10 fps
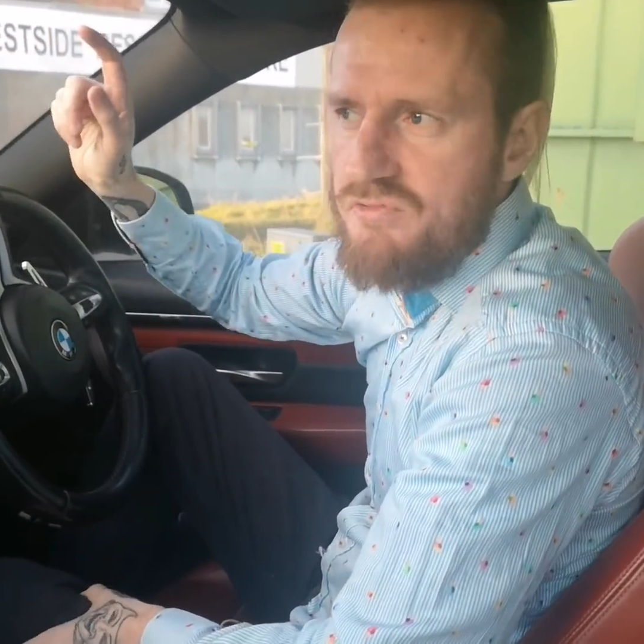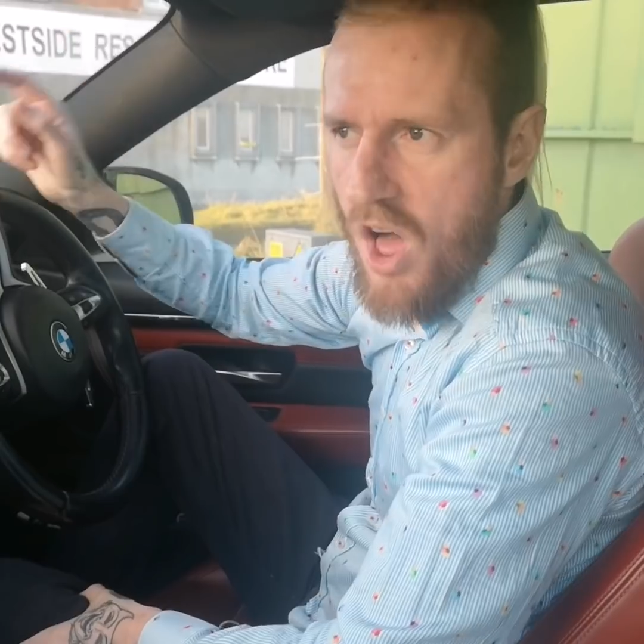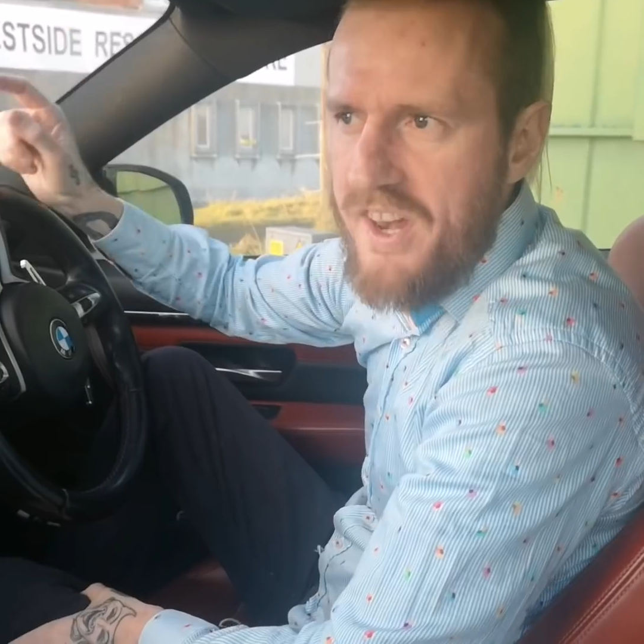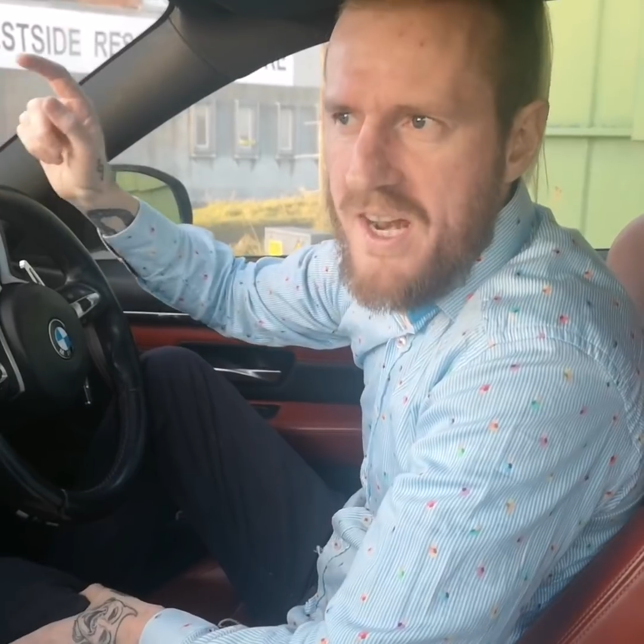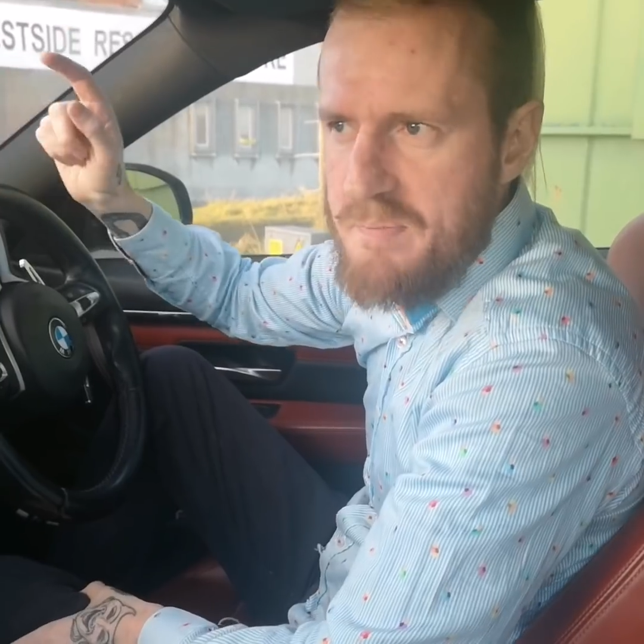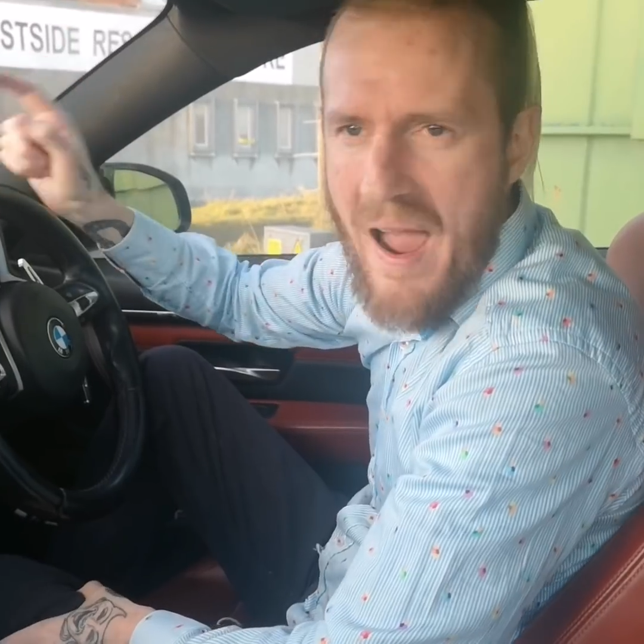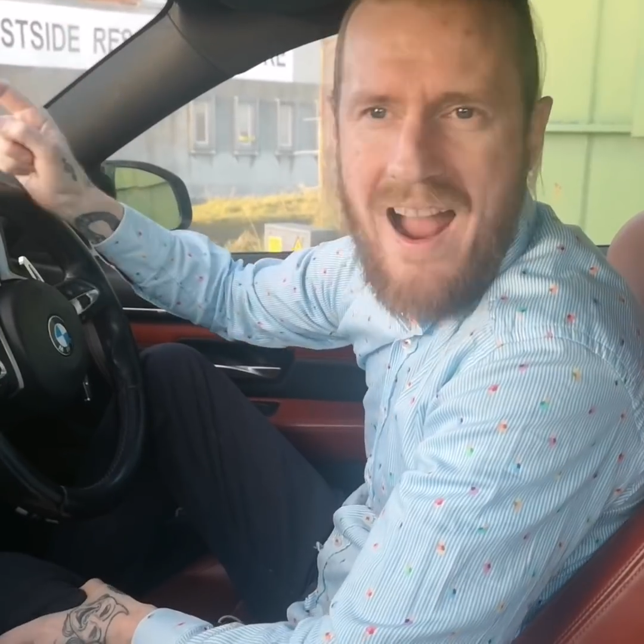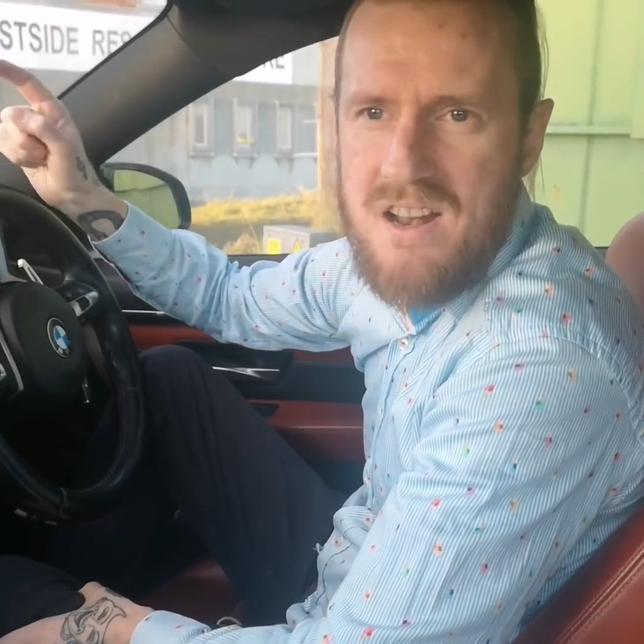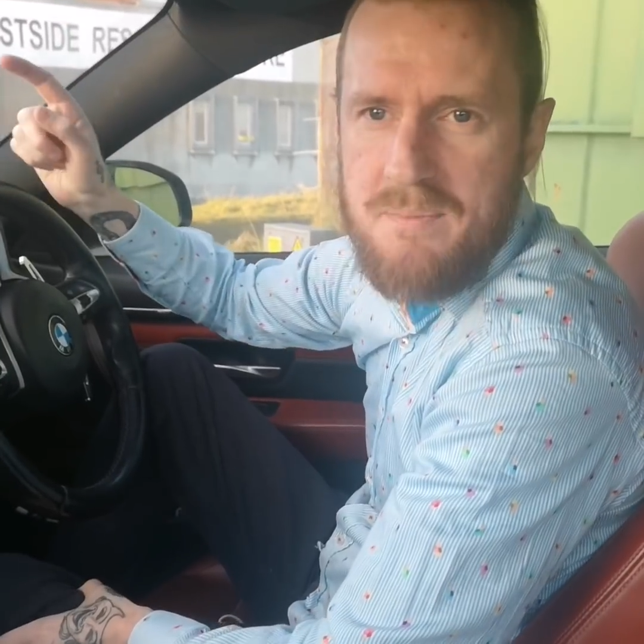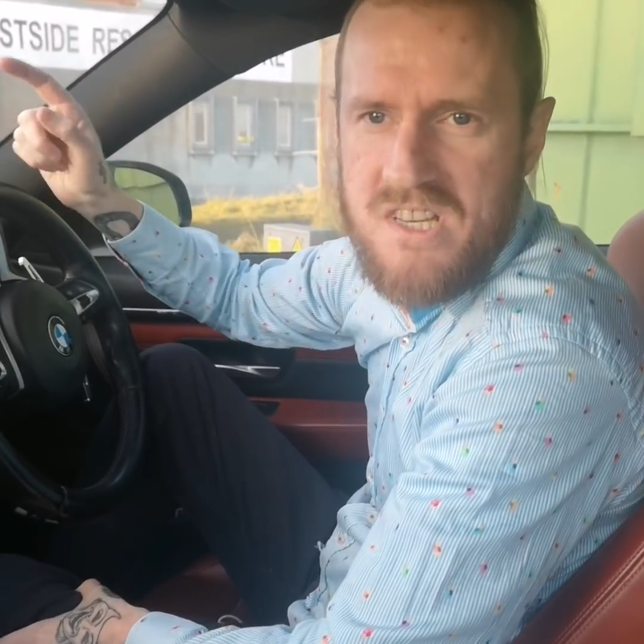running
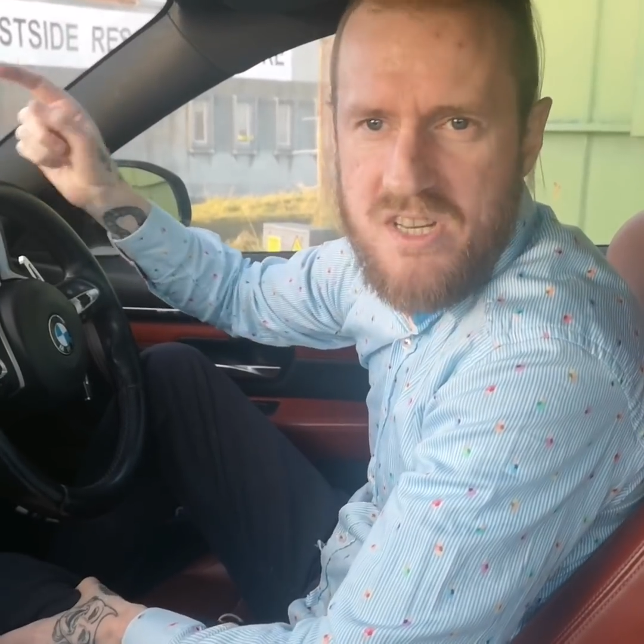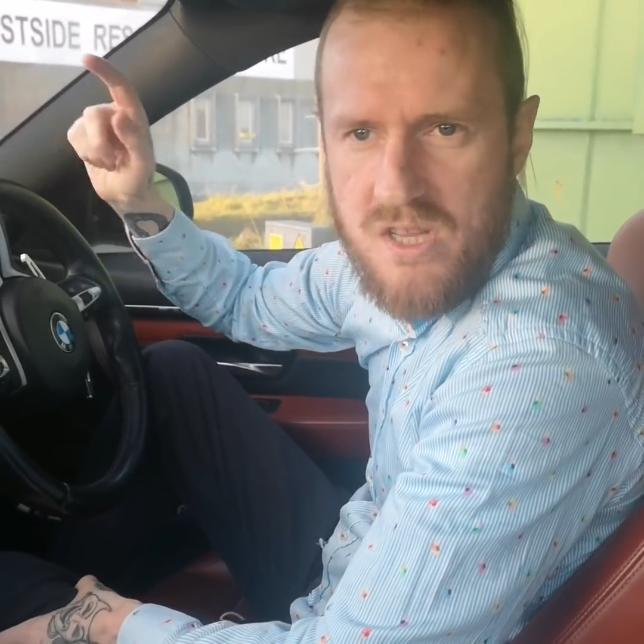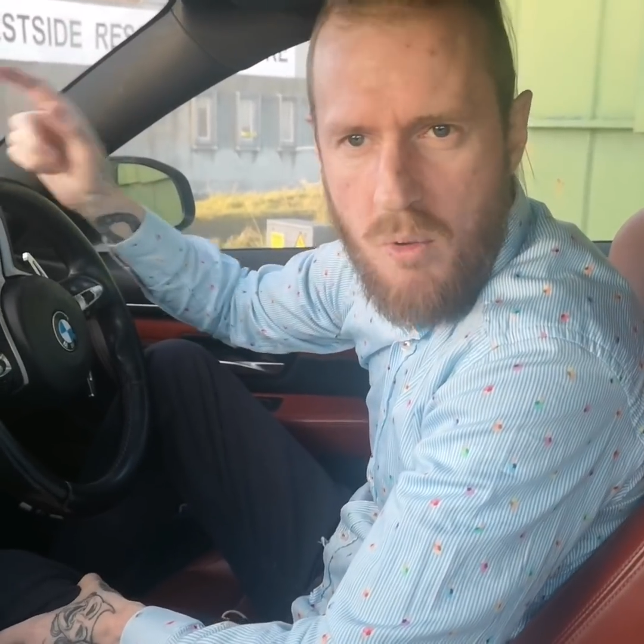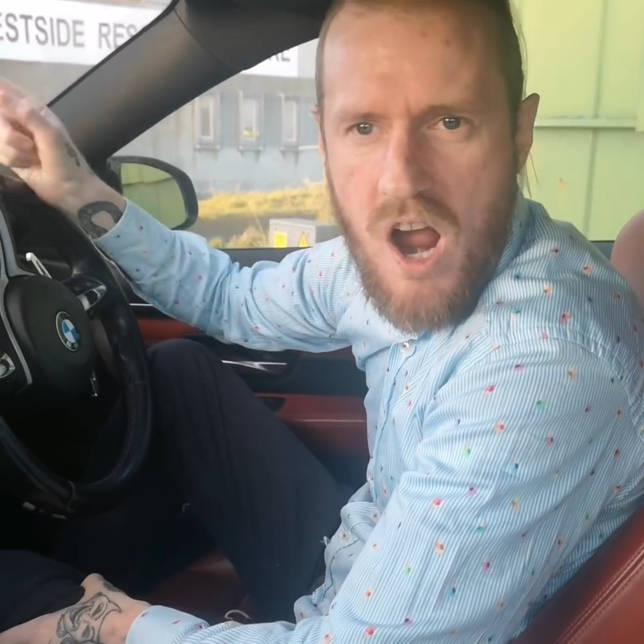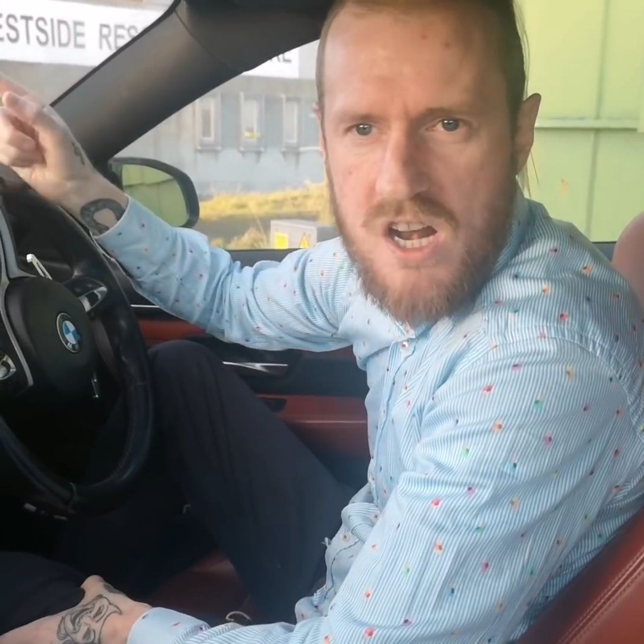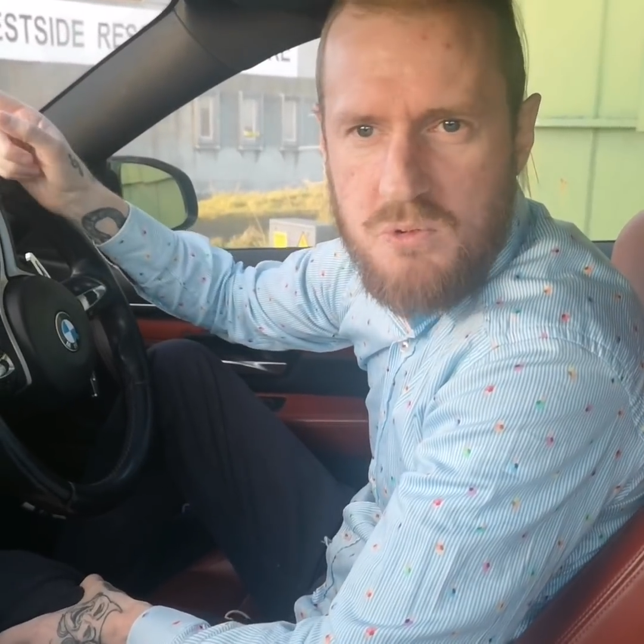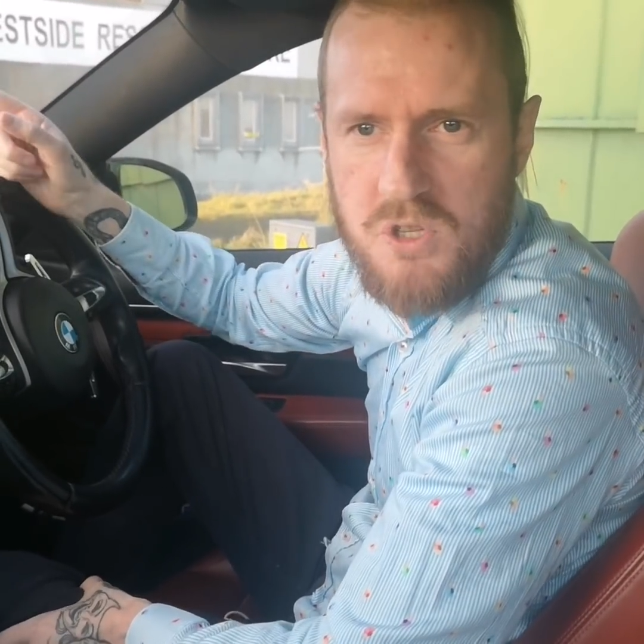parliament in the world,